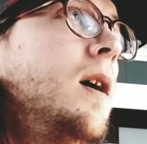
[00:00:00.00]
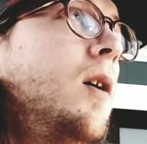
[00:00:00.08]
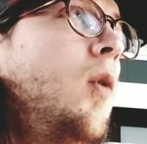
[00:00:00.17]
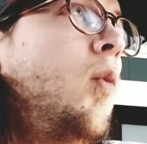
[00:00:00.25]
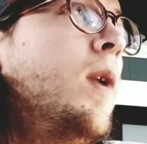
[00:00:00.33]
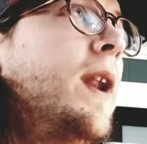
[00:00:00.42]

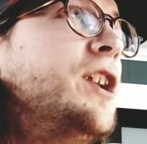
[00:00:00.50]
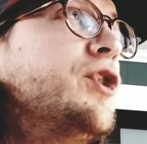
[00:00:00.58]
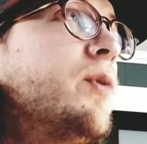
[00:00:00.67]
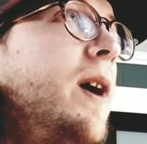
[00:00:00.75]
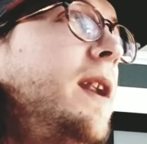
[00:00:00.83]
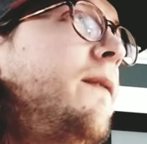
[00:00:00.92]
When I
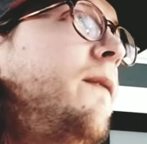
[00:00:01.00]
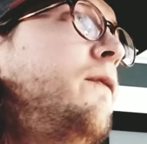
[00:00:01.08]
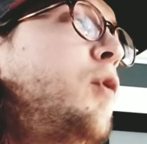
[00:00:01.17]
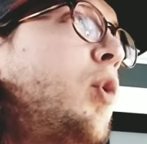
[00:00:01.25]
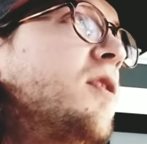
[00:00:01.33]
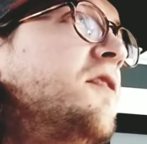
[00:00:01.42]
try to
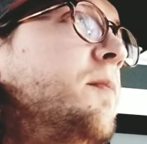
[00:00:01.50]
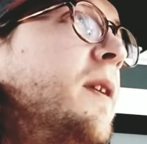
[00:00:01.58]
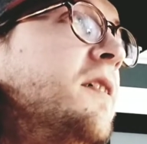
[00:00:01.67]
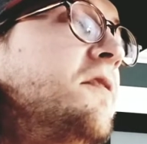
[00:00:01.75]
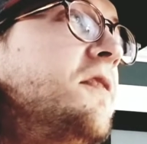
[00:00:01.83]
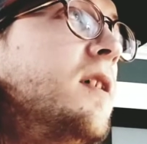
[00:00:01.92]
force
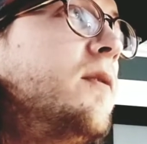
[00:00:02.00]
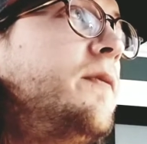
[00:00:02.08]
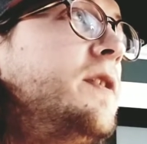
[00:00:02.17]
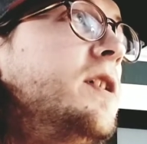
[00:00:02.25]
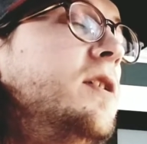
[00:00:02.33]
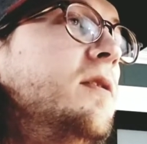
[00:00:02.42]
myself
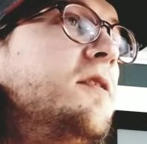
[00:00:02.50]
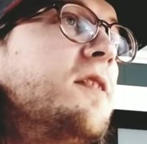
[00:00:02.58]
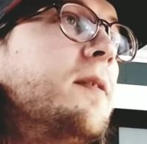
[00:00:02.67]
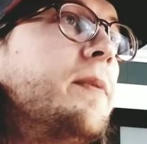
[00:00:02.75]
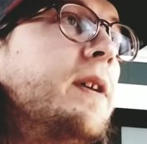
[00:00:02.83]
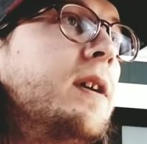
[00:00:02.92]
to do
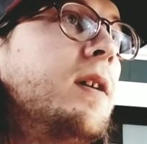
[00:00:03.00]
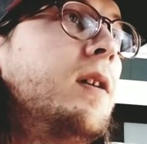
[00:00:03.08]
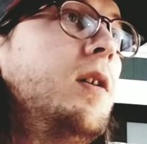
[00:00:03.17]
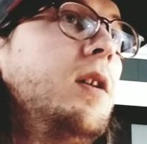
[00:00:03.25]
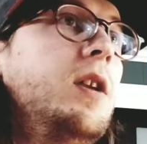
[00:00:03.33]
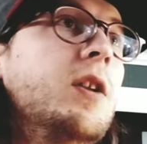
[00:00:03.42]
something,
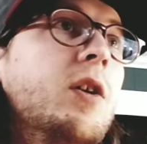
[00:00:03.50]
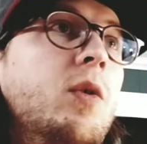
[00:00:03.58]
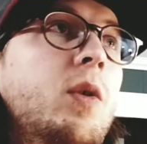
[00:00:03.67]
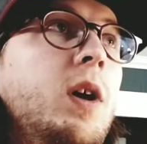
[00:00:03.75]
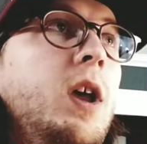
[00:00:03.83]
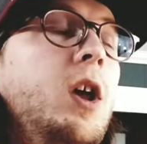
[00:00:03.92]
when
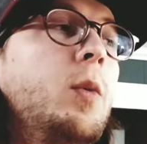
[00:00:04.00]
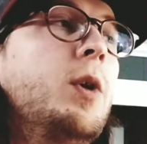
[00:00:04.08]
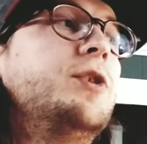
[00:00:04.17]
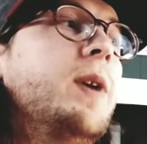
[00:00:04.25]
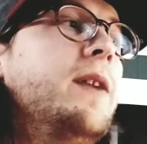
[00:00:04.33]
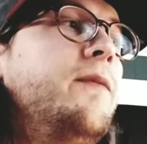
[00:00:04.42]
I
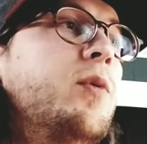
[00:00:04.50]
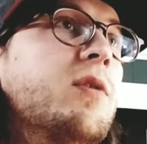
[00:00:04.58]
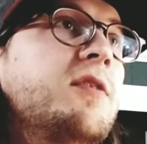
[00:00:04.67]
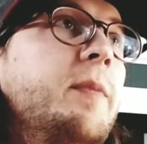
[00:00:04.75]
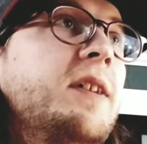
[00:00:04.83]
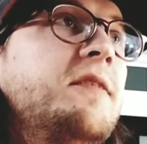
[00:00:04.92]
try to
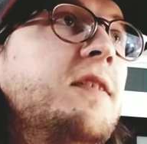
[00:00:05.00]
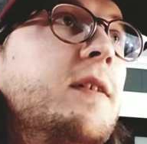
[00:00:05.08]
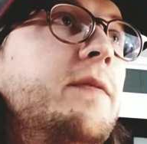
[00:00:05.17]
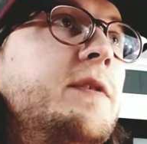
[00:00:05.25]
force myself